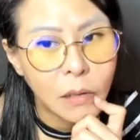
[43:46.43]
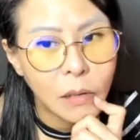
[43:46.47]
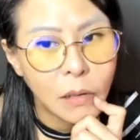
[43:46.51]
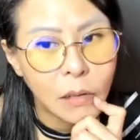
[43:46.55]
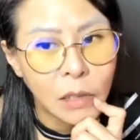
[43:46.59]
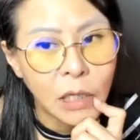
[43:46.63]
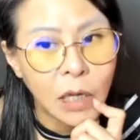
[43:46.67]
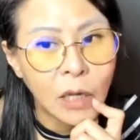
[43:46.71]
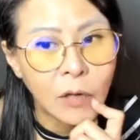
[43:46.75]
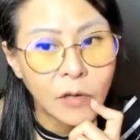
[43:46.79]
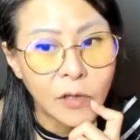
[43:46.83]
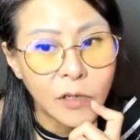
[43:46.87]

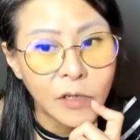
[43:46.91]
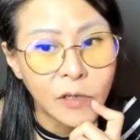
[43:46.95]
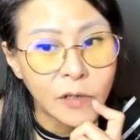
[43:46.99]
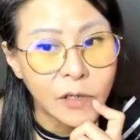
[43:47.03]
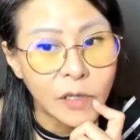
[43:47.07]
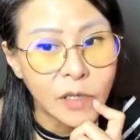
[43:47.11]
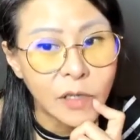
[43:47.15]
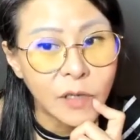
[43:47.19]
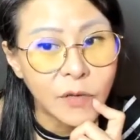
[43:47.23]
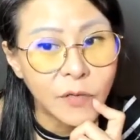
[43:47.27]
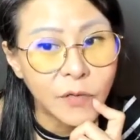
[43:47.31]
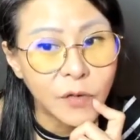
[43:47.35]
Now this
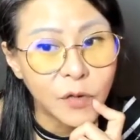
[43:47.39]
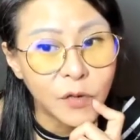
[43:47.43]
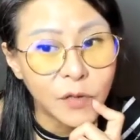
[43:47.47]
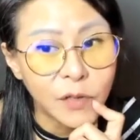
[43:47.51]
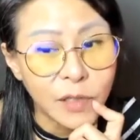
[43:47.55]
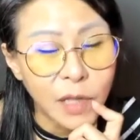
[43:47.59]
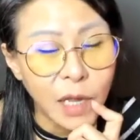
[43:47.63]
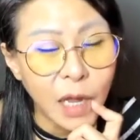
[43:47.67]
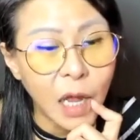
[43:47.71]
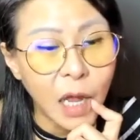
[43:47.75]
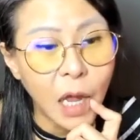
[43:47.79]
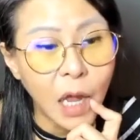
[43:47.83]
interview
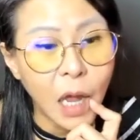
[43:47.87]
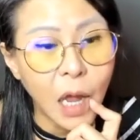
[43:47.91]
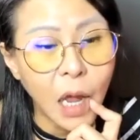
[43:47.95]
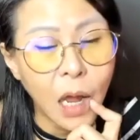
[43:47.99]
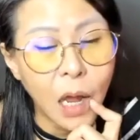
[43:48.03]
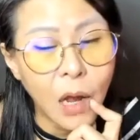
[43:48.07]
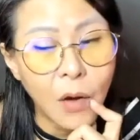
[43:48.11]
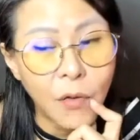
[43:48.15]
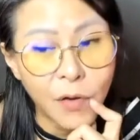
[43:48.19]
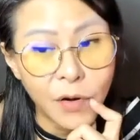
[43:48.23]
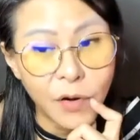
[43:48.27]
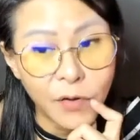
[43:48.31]

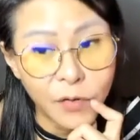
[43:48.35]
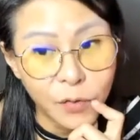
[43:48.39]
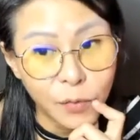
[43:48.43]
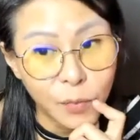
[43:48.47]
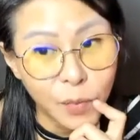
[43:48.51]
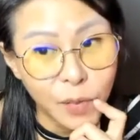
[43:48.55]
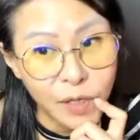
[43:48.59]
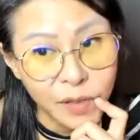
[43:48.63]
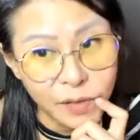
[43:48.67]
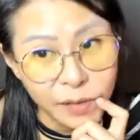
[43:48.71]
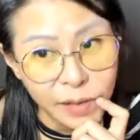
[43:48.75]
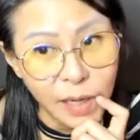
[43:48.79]
star,
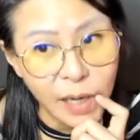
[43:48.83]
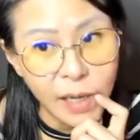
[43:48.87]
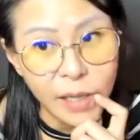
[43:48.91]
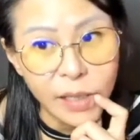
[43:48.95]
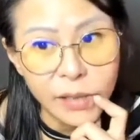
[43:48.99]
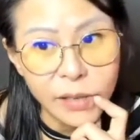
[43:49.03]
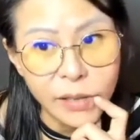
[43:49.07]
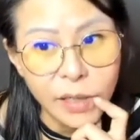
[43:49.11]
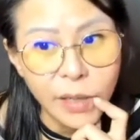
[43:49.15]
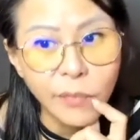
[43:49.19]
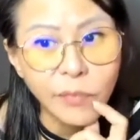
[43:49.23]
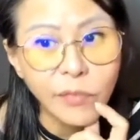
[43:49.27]
resume star,
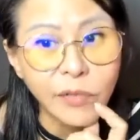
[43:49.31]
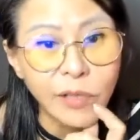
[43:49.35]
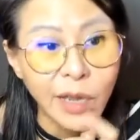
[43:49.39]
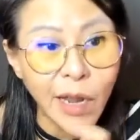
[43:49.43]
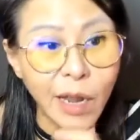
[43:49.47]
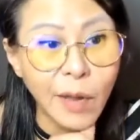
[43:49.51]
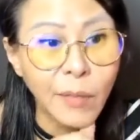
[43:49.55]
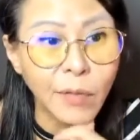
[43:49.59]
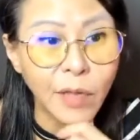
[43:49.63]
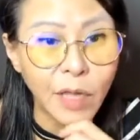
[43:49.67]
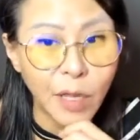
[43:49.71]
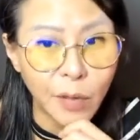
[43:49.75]

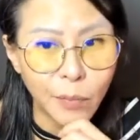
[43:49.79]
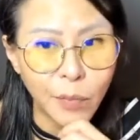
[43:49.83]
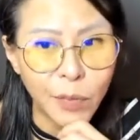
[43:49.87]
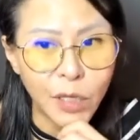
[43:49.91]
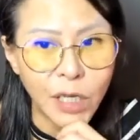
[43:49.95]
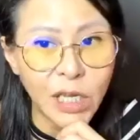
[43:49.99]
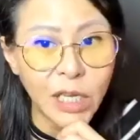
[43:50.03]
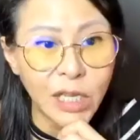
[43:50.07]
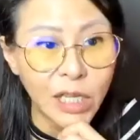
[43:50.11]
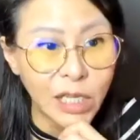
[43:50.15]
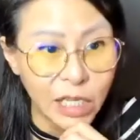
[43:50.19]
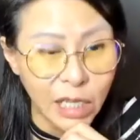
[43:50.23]
sometimes can
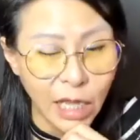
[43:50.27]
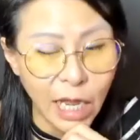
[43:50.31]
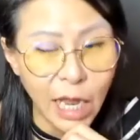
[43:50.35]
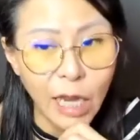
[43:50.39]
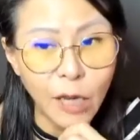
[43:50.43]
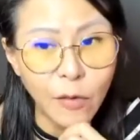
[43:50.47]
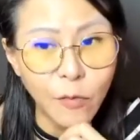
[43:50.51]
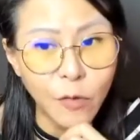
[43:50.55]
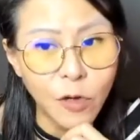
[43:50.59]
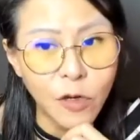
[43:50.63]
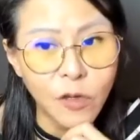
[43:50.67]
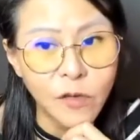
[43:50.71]
be in the
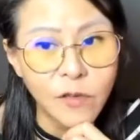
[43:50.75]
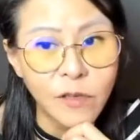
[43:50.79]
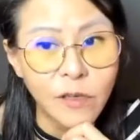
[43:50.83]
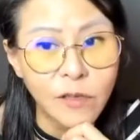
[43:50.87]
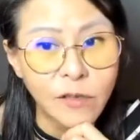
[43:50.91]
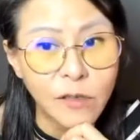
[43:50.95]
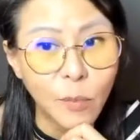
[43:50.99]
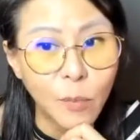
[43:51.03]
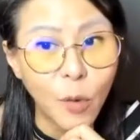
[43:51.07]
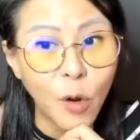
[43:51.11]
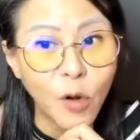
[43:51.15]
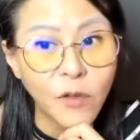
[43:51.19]
end because
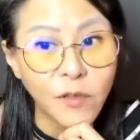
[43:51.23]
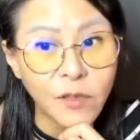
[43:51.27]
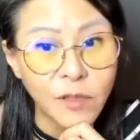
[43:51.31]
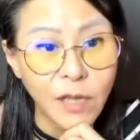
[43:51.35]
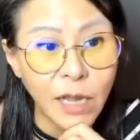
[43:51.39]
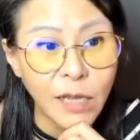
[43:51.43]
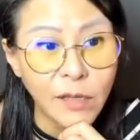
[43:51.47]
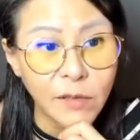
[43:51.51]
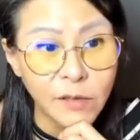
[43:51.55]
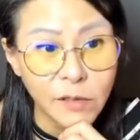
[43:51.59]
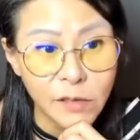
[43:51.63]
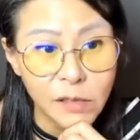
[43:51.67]
there's a boss
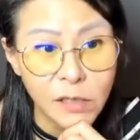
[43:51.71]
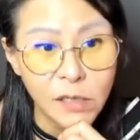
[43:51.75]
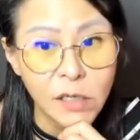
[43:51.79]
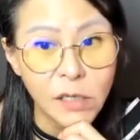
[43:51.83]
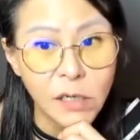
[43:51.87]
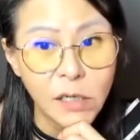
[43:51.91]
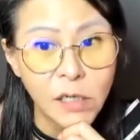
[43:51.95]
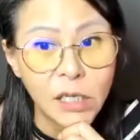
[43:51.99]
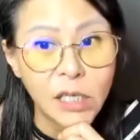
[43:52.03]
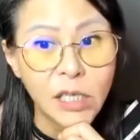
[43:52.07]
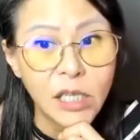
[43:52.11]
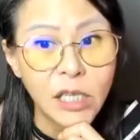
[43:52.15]
star, see
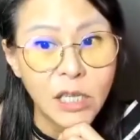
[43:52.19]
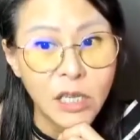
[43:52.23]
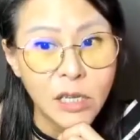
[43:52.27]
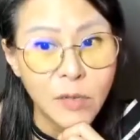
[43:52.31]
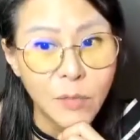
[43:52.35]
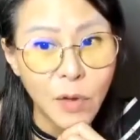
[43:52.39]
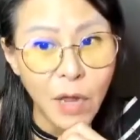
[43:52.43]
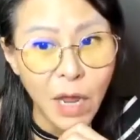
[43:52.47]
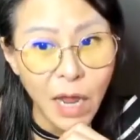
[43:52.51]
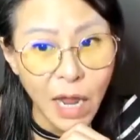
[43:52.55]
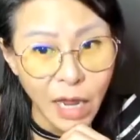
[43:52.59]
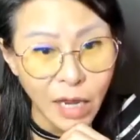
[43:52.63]
here. In
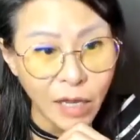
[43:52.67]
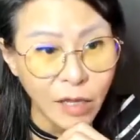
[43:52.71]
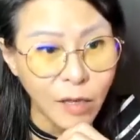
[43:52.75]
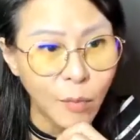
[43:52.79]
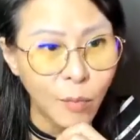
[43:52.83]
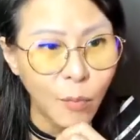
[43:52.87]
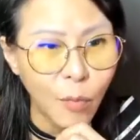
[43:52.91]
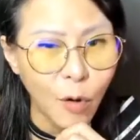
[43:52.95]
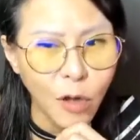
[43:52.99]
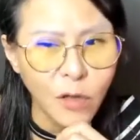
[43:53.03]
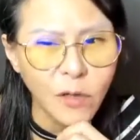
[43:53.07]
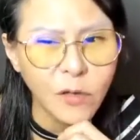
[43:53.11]
the end, the
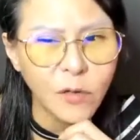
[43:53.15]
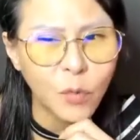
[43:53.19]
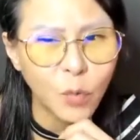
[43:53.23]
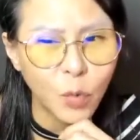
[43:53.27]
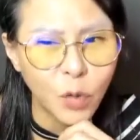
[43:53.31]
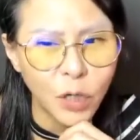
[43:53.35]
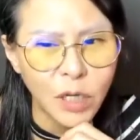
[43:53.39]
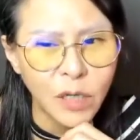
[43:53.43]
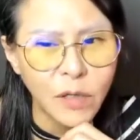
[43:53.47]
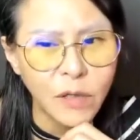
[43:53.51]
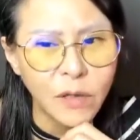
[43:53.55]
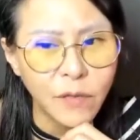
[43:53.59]
boss
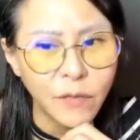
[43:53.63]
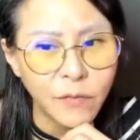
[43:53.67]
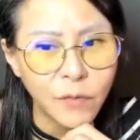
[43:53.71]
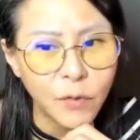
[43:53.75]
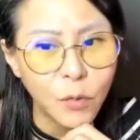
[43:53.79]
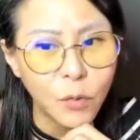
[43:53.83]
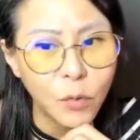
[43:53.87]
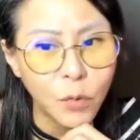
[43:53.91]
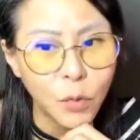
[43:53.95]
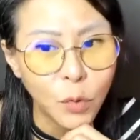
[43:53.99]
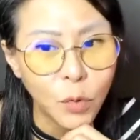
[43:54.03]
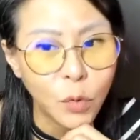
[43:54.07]
will
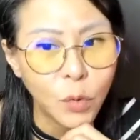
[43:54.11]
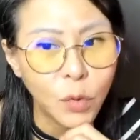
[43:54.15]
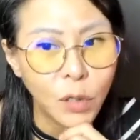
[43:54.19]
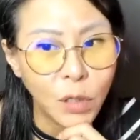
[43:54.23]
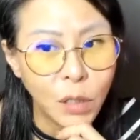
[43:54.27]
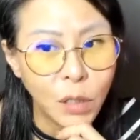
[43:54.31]
interview you